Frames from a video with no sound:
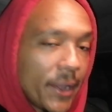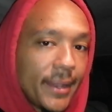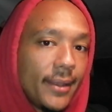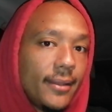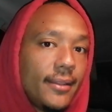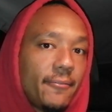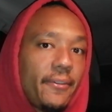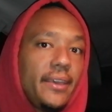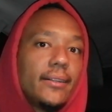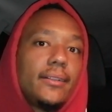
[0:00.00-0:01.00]
modern
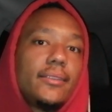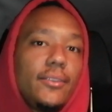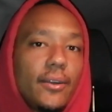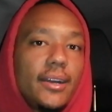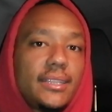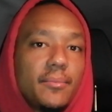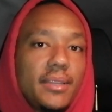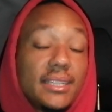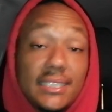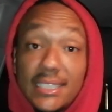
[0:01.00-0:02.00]
feel. You know what I
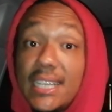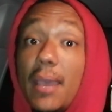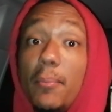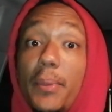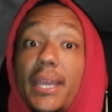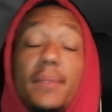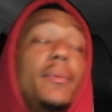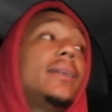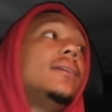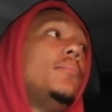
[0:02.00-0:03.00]
mean? It's the same beat,
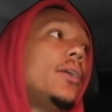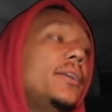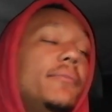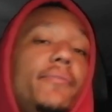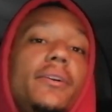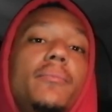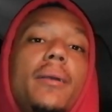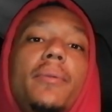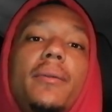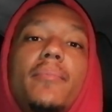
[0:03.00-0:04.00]
but a modern feel.
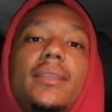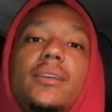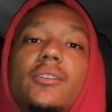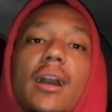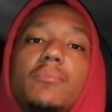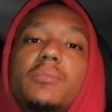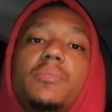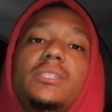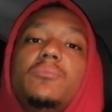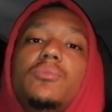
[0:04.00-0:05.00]
Maybe he made the drums a
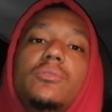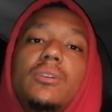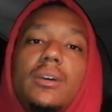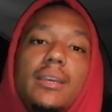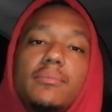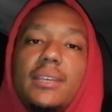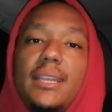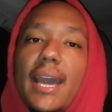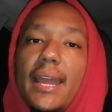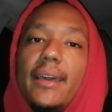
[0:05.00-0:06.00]
bit more. You know what I'm
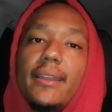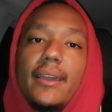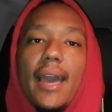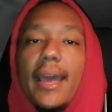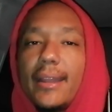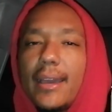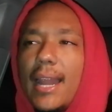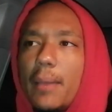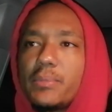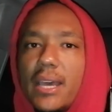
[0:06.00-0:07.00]
saying? He added, like, added
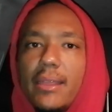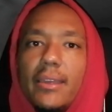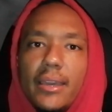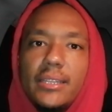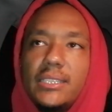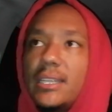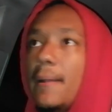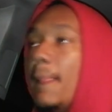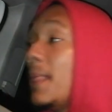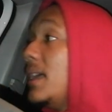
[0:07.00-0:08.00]
collapse, I think, and
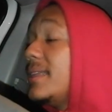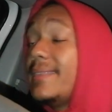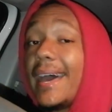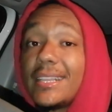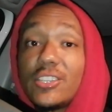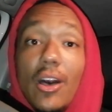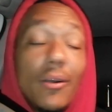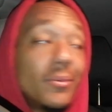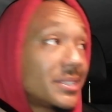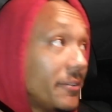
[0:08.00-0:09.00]
shit. That
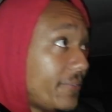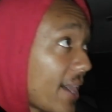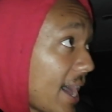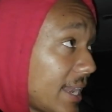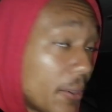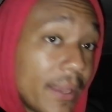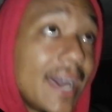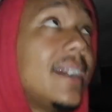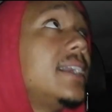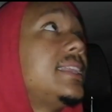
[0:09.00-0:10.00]
song was fire. Like,
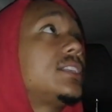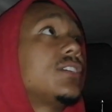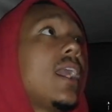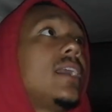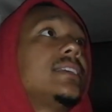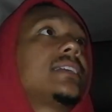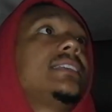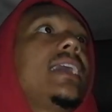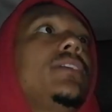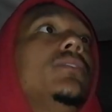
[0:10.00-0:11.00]
when I heard that song, I was
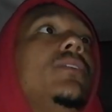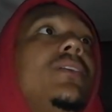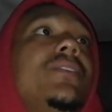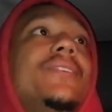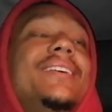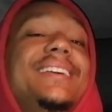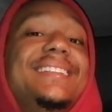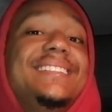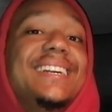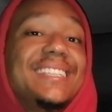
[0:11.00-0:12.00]
actually like, yo,
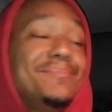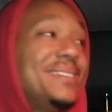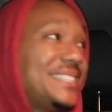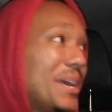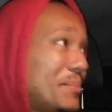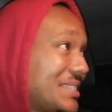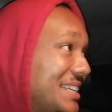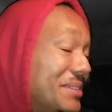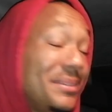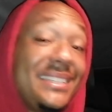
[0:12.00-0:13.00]
this mixtape is
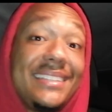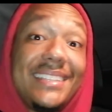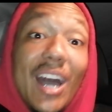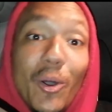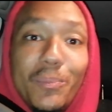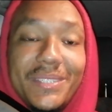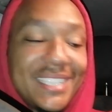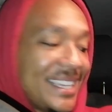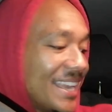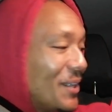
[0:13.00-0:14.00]
gonna be dope.
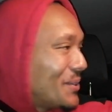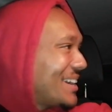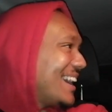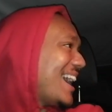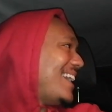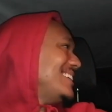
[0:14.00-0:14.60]
Say, no cut.